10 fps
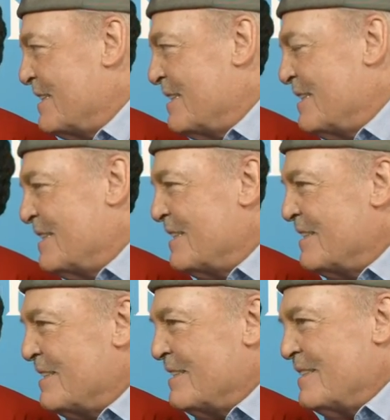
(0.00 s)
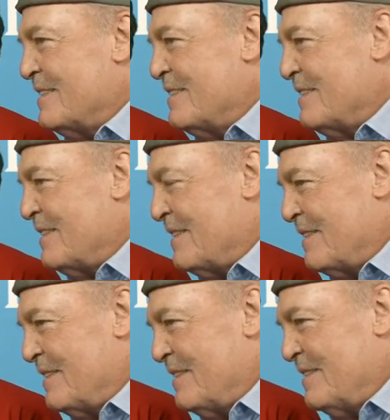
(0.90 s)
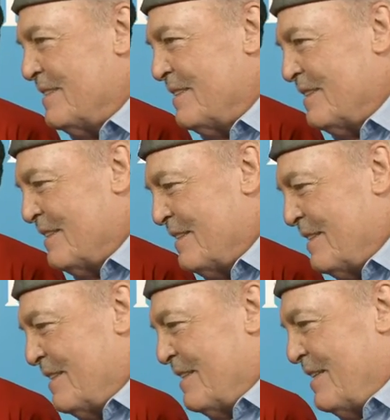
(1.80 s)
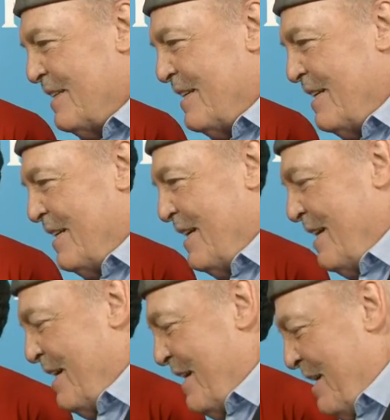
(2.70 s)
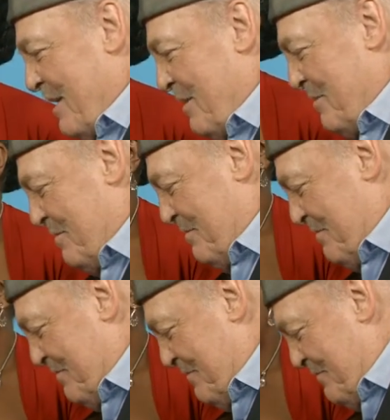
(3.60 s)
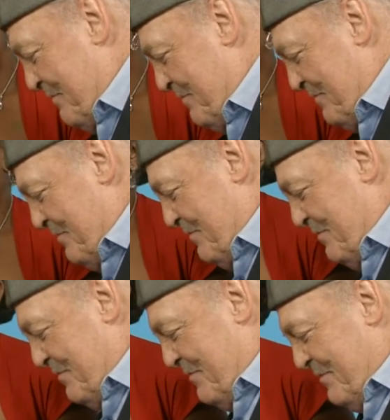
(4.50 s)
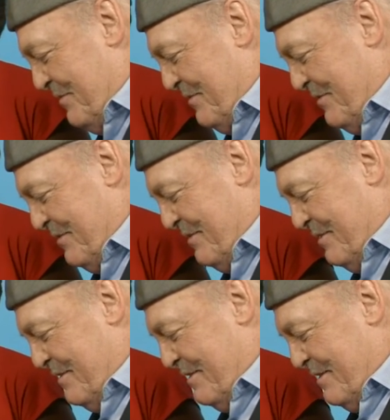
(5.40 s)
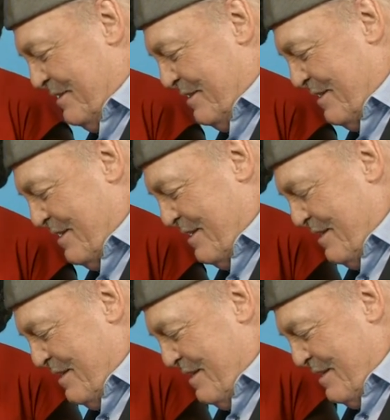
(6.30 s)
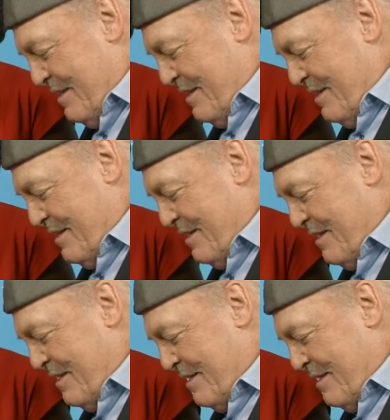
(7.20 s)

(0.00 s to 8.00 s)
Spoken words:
The person shown says nothing.